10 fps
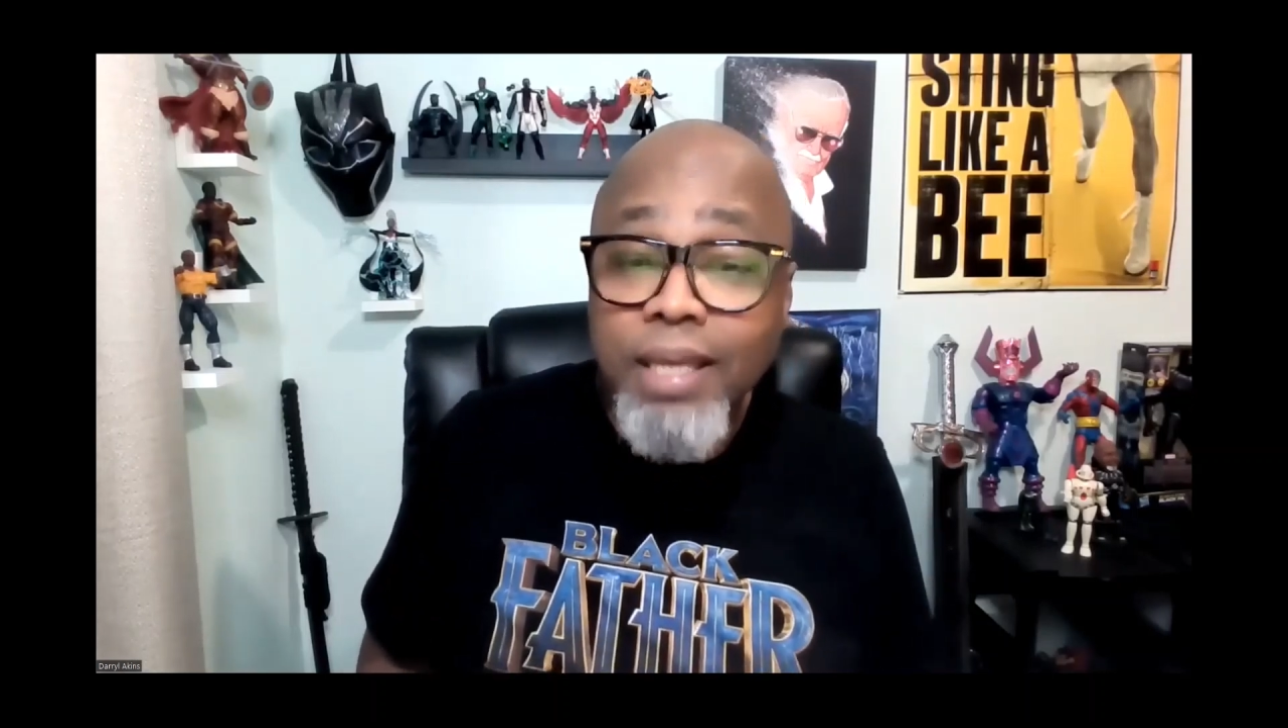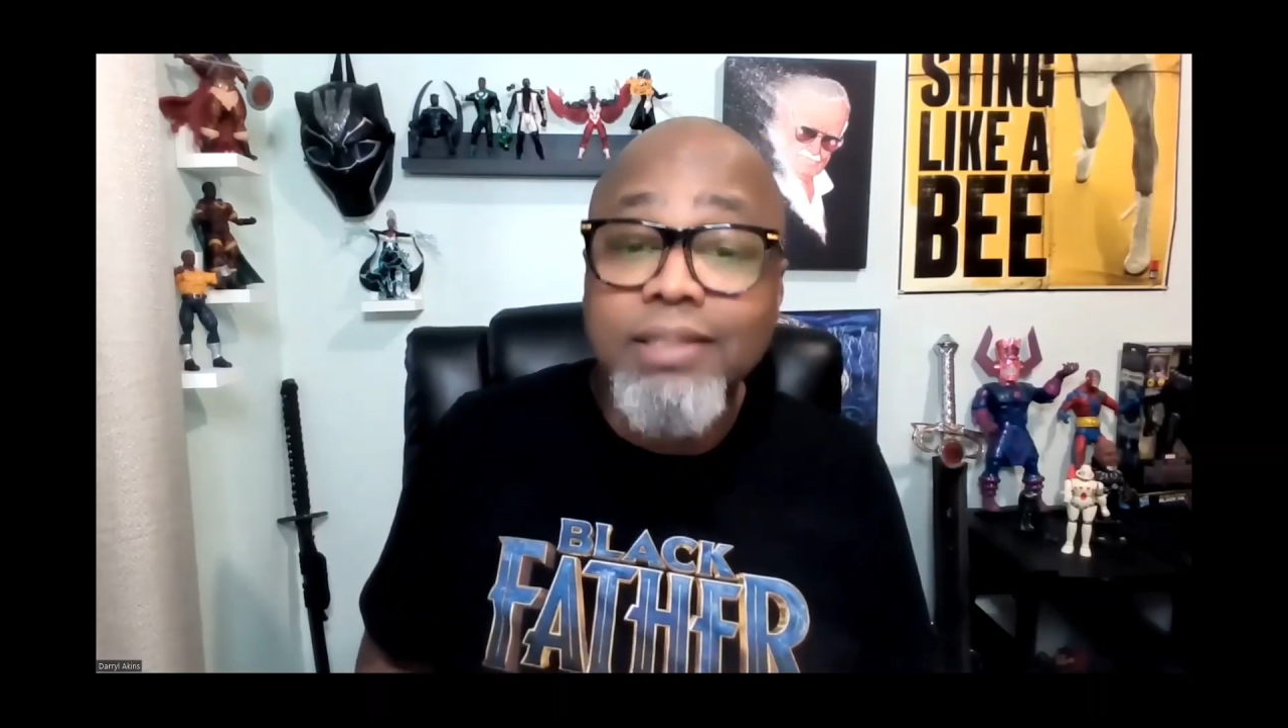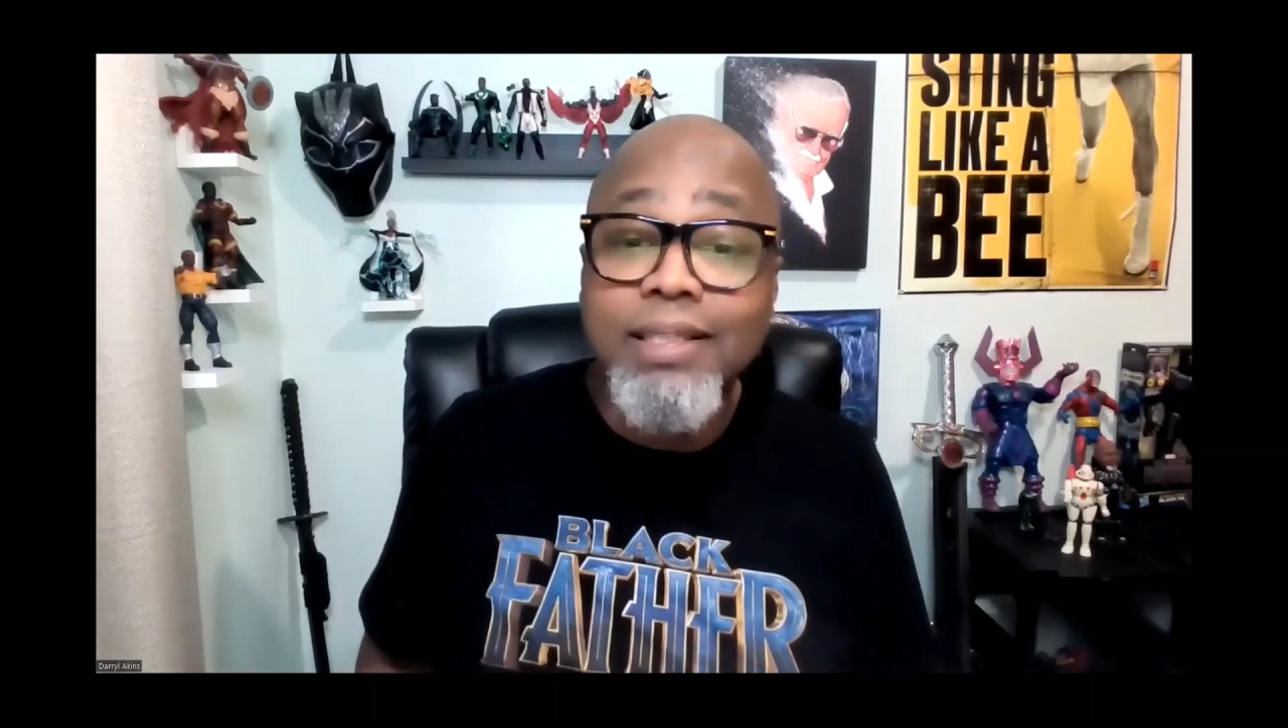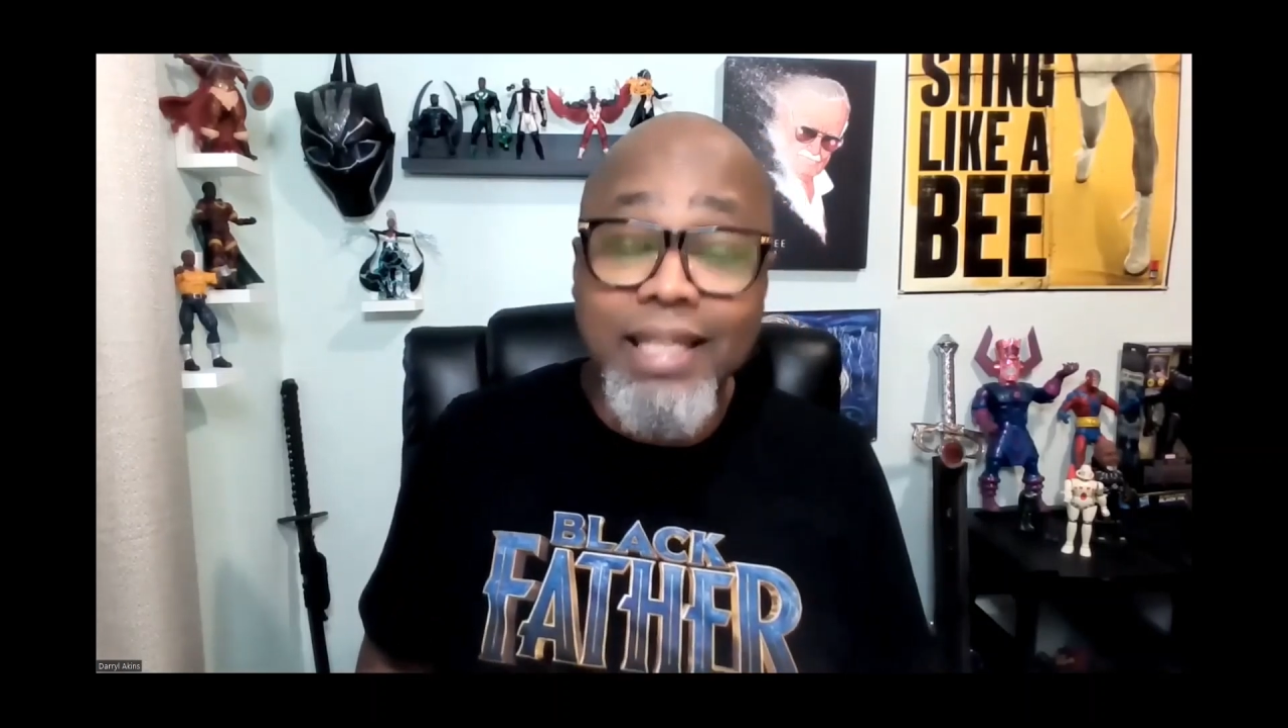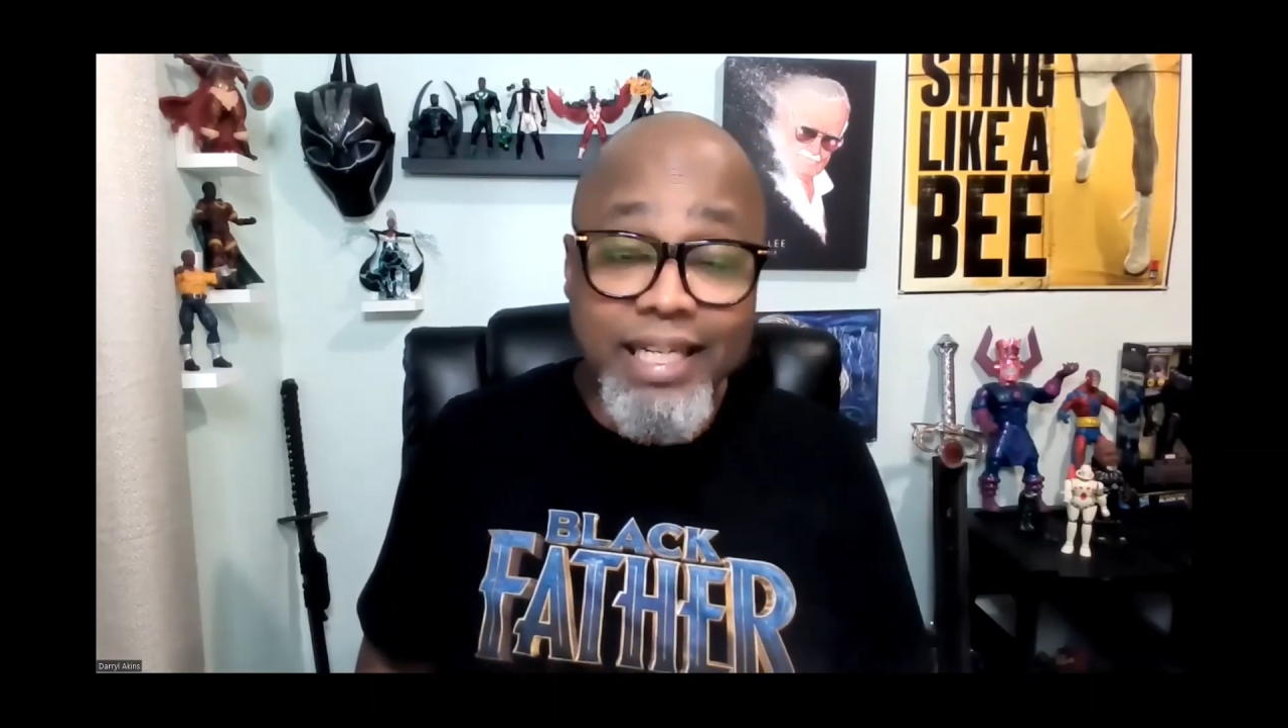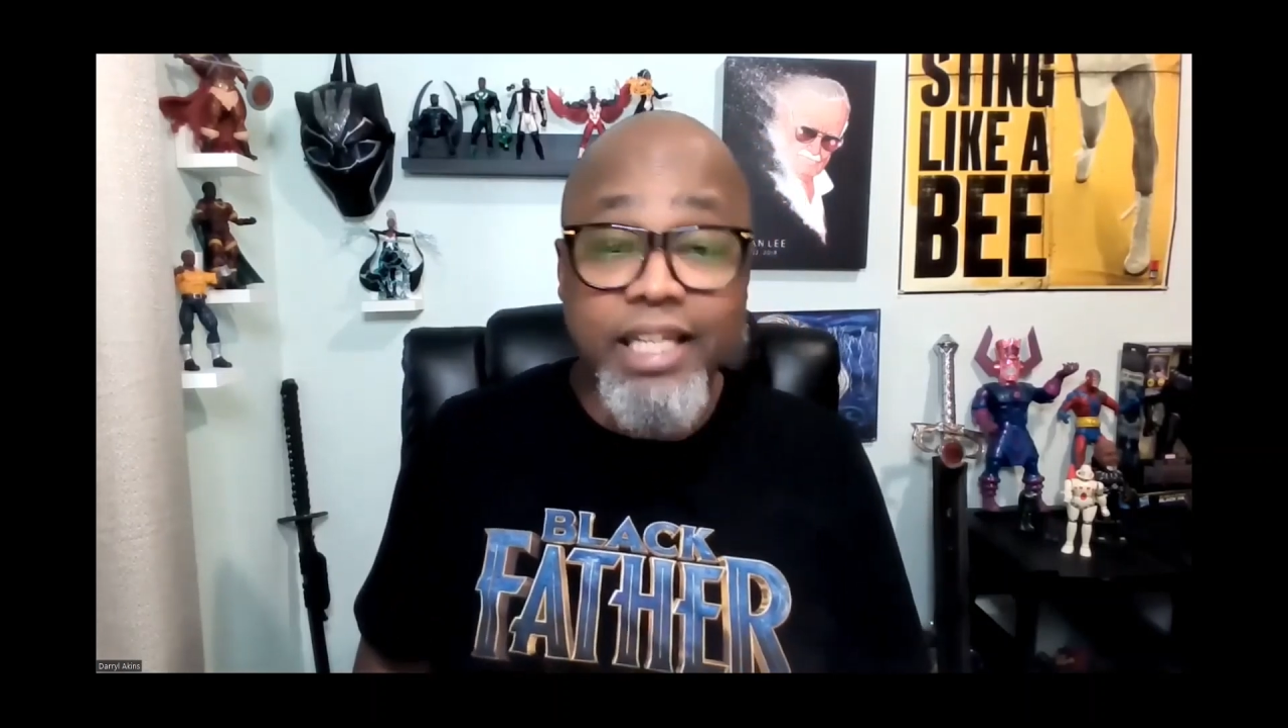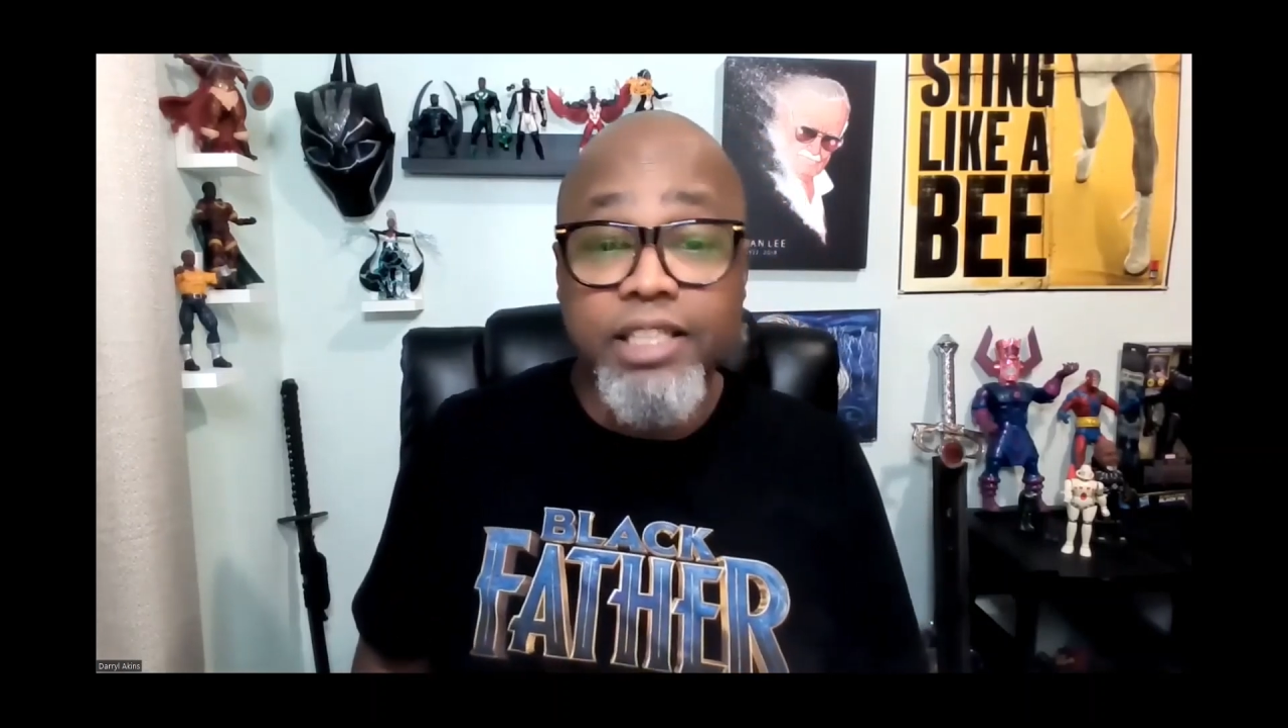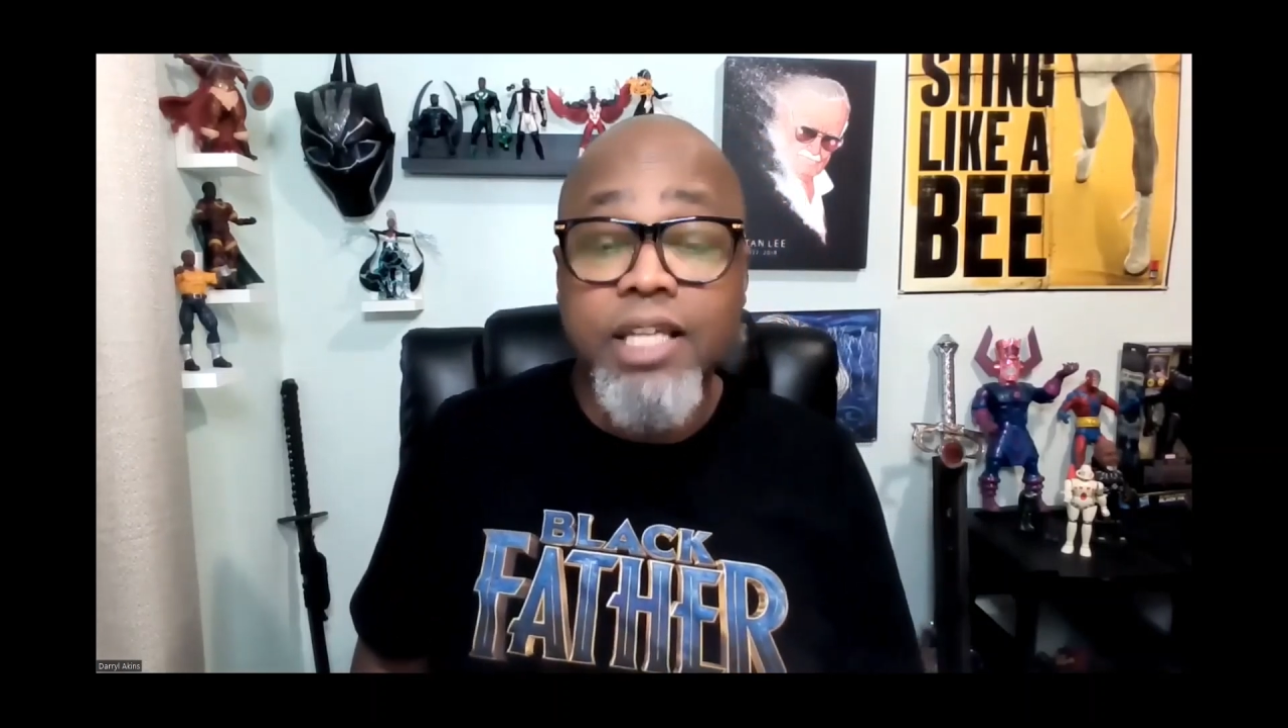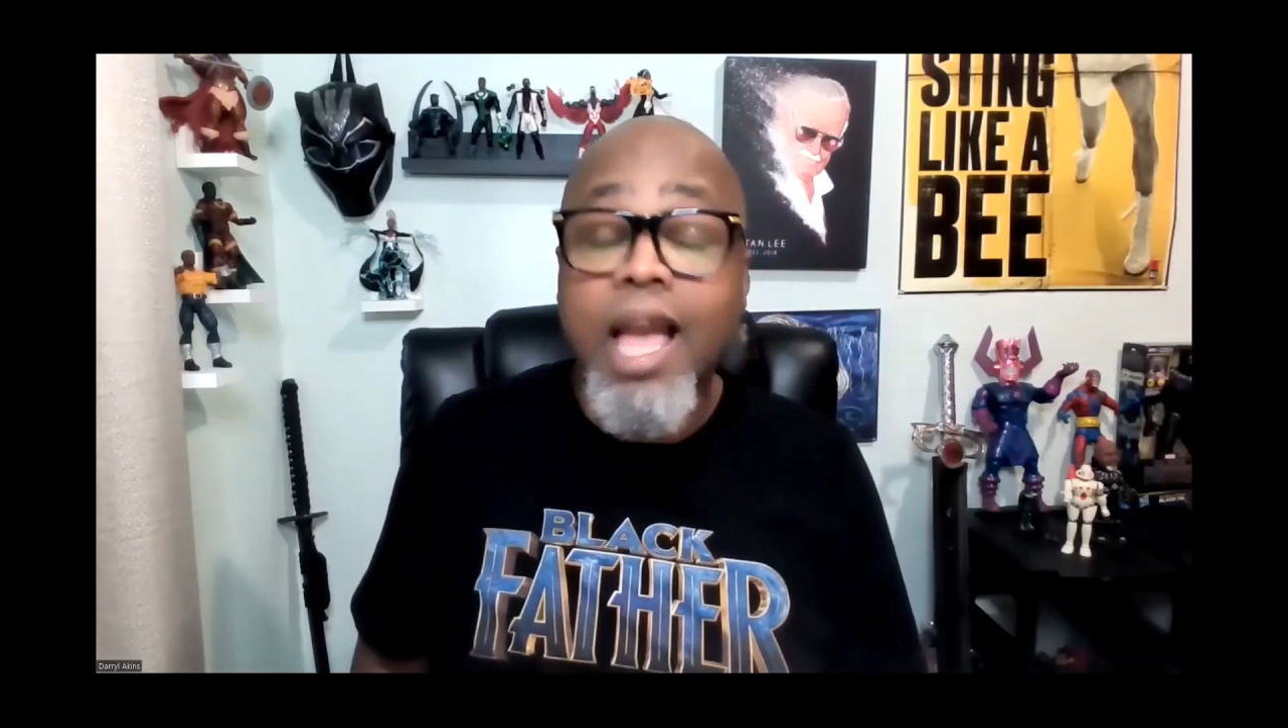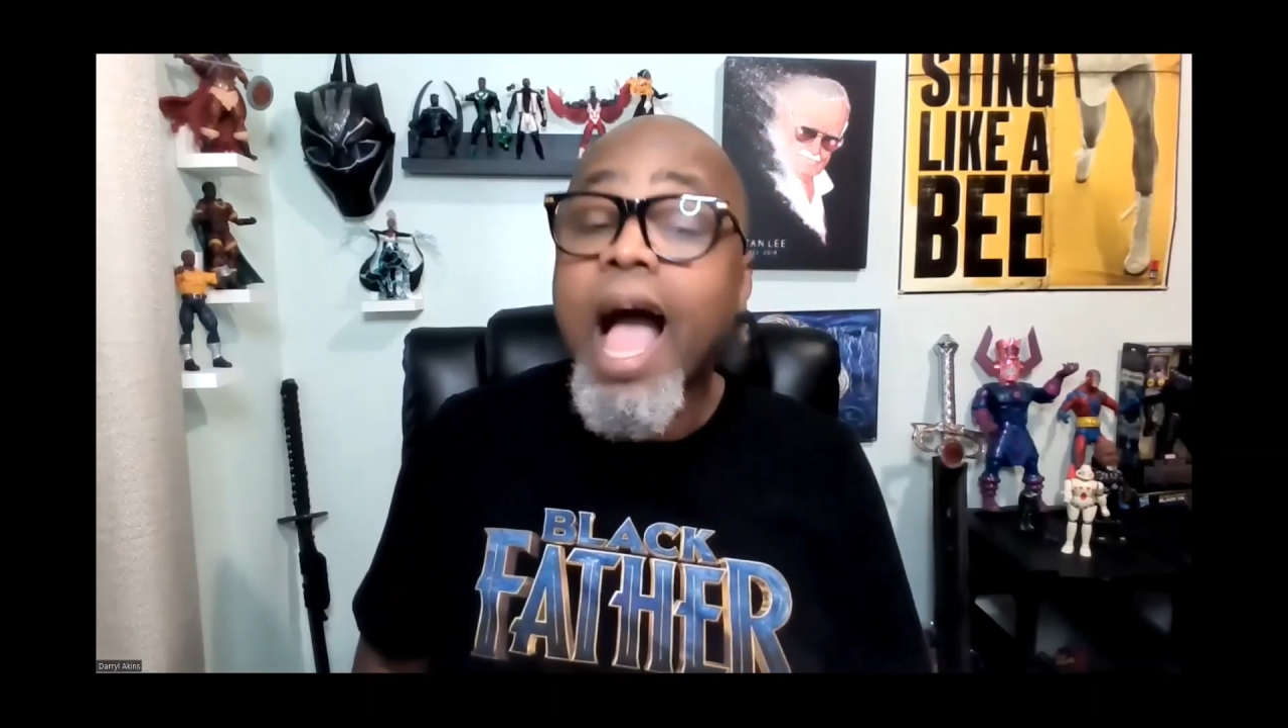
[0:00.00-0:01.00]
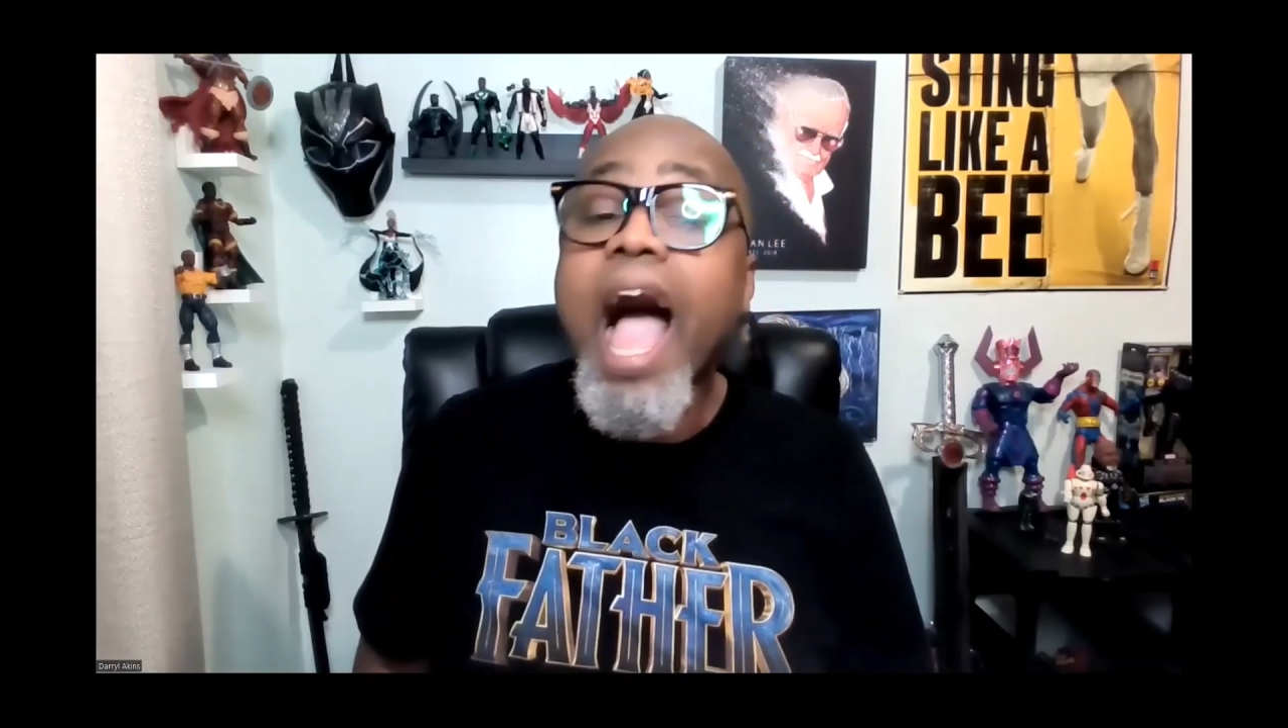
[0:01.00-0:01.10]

mixed lineage.